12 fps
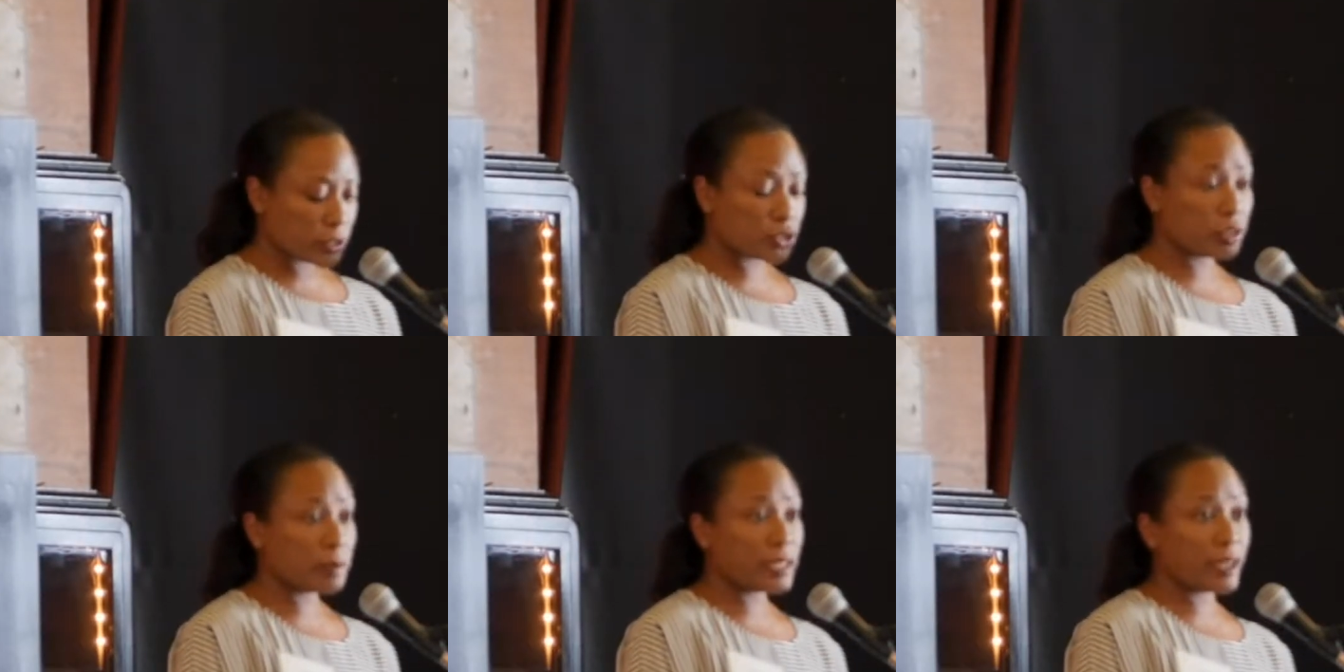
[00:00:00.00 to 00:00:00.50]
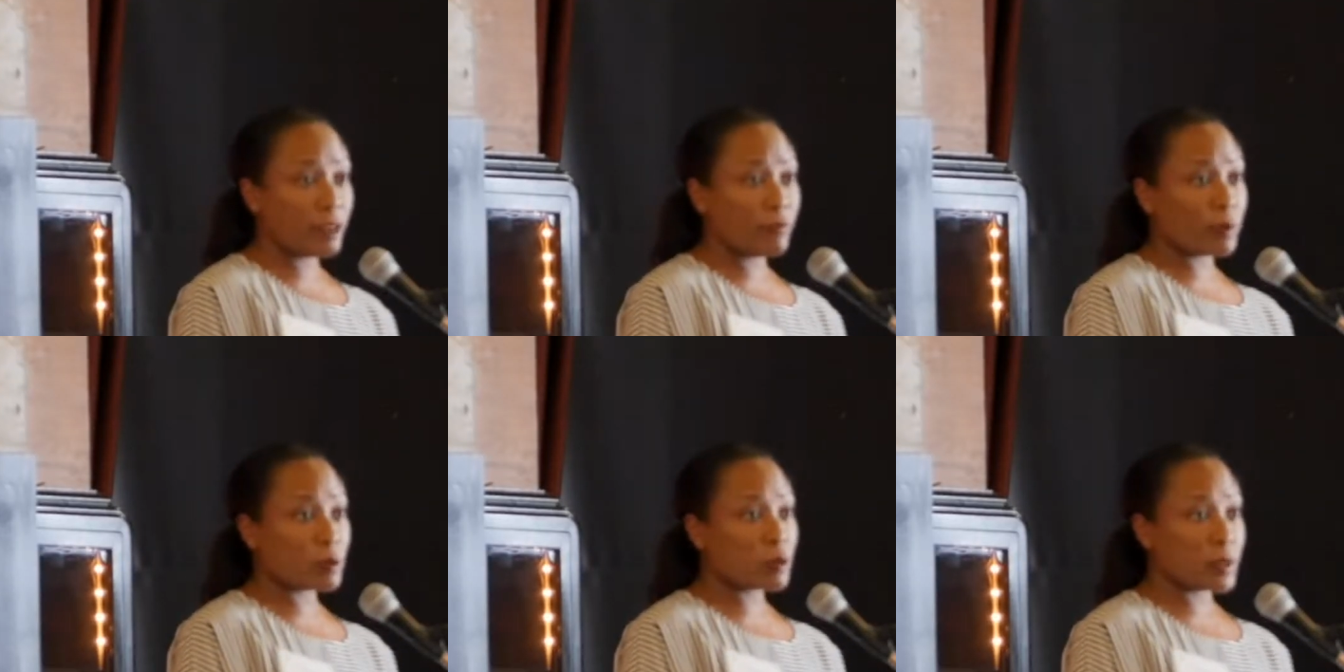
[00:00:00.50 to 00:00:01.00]
extremely
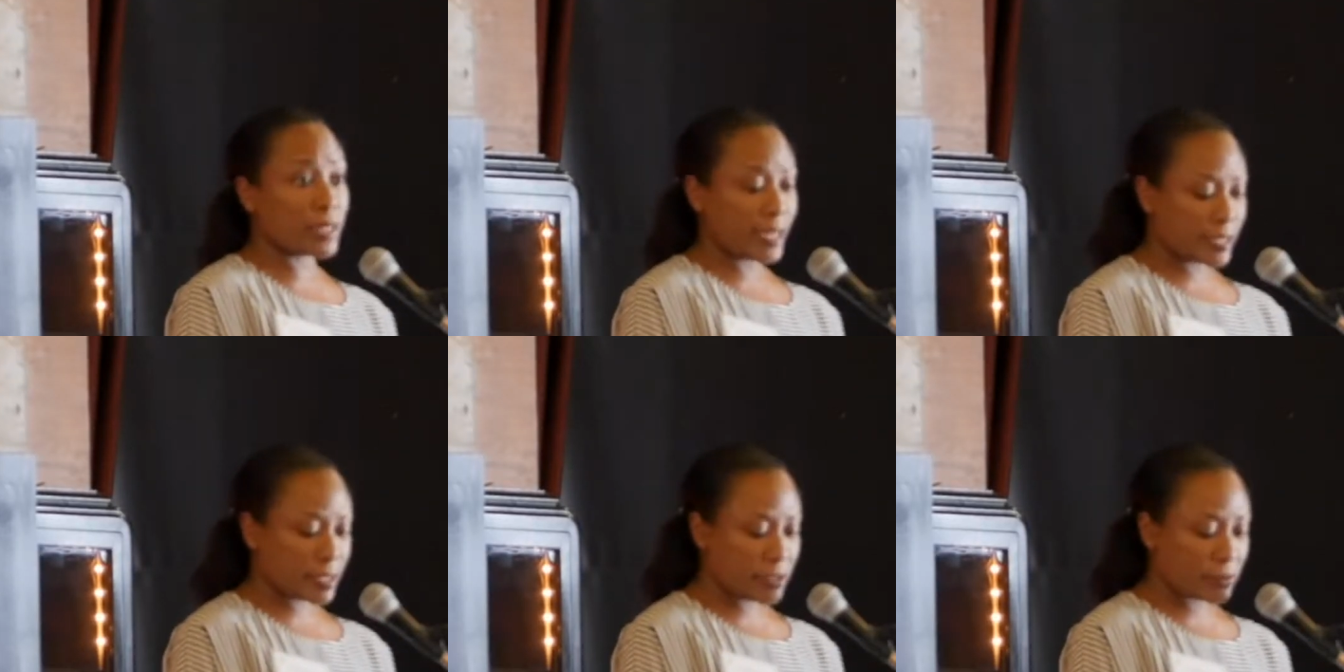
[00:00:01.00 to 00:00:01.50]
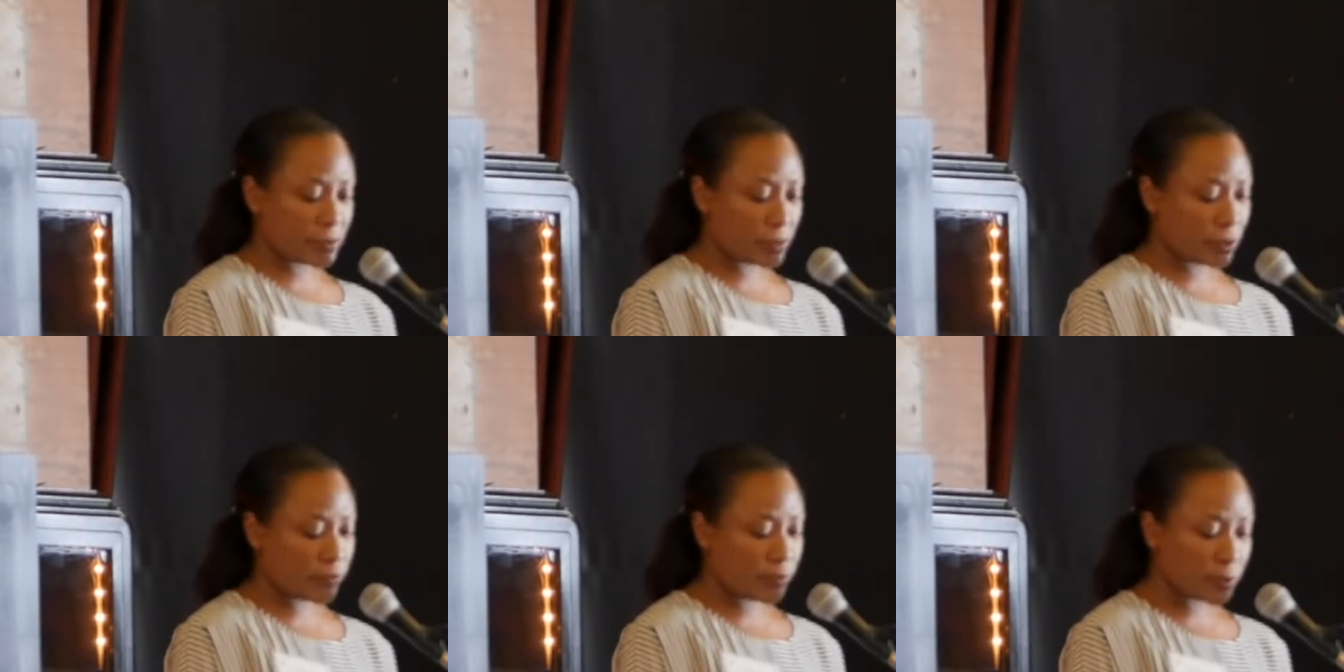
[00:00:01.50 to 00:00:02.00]
helpful to a
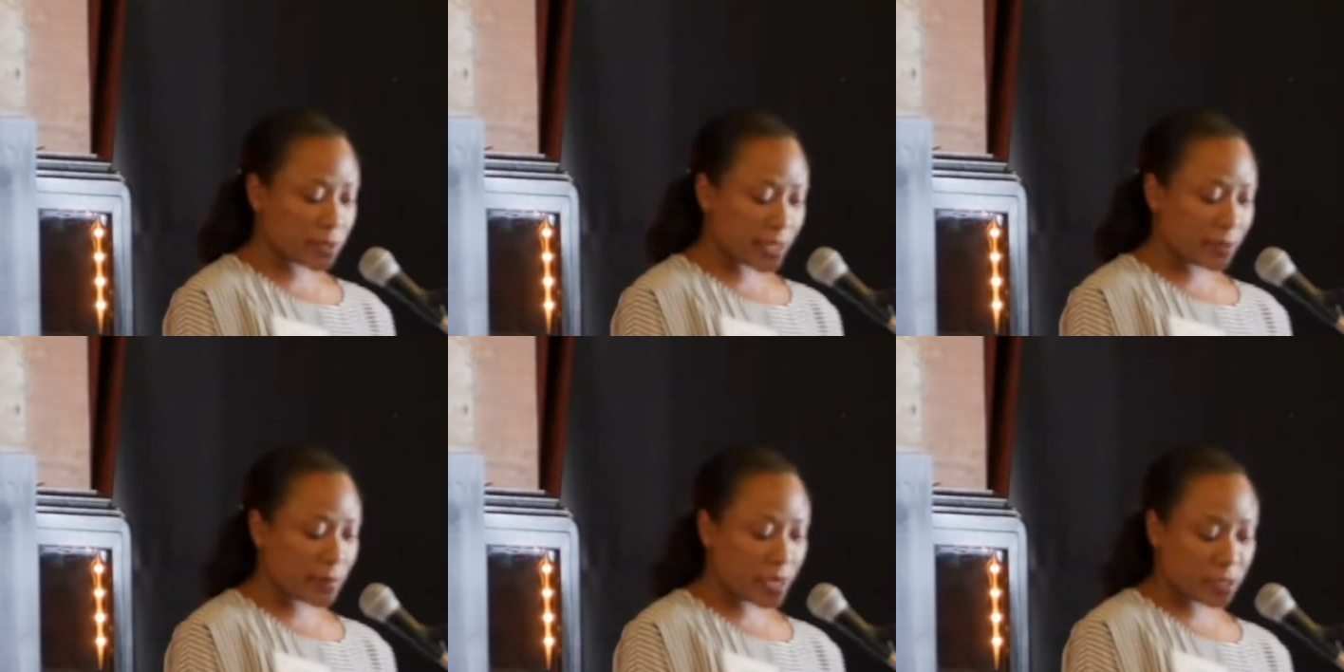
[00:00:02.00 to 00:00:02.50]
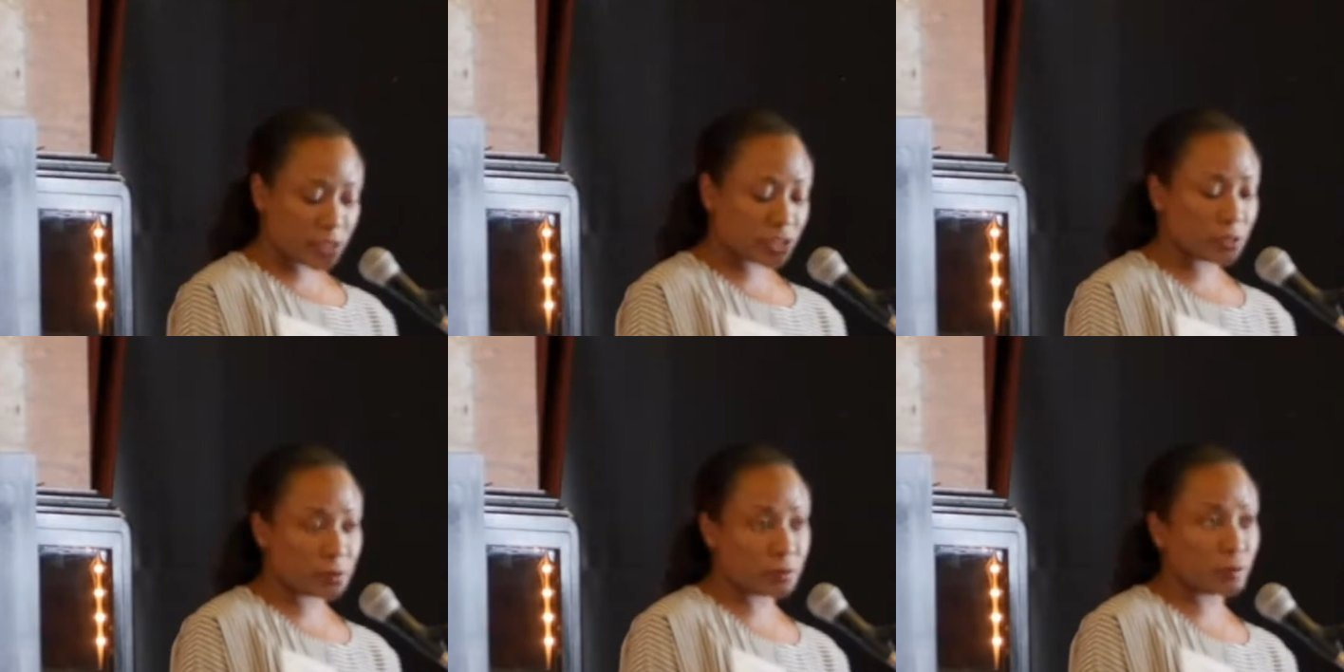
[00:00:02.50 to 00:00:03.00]
19-year-old full-time college
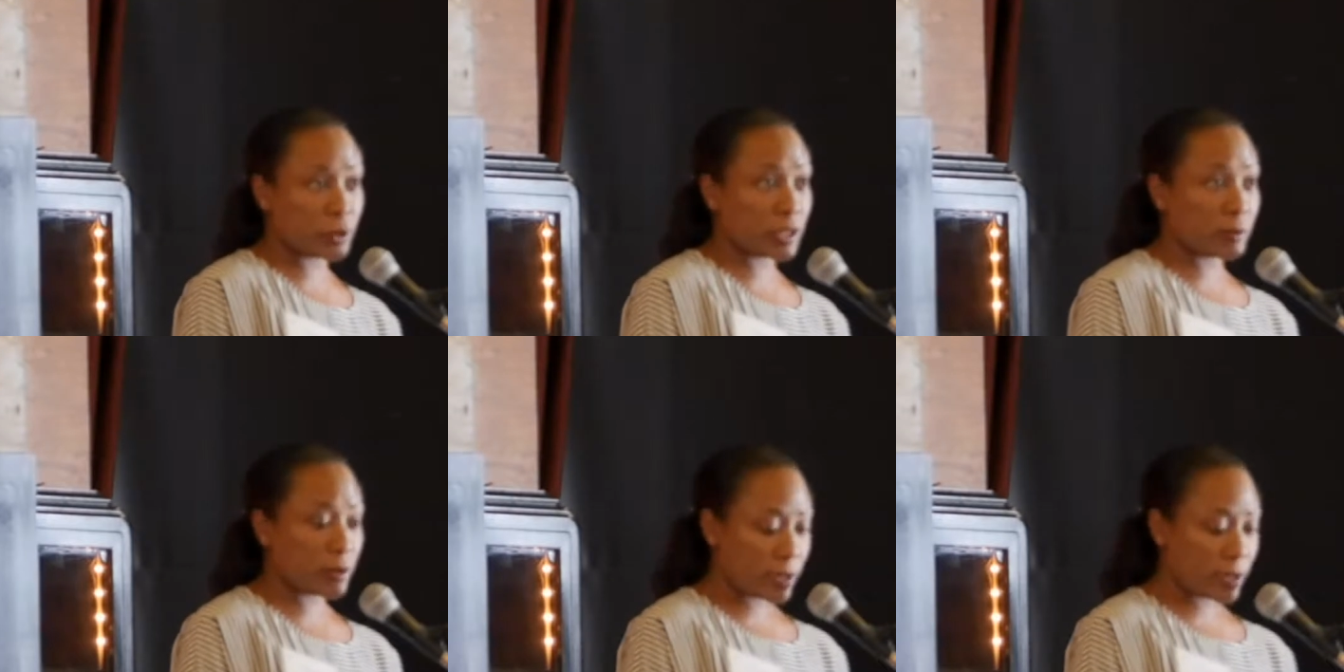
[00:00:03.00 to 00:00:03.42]
student working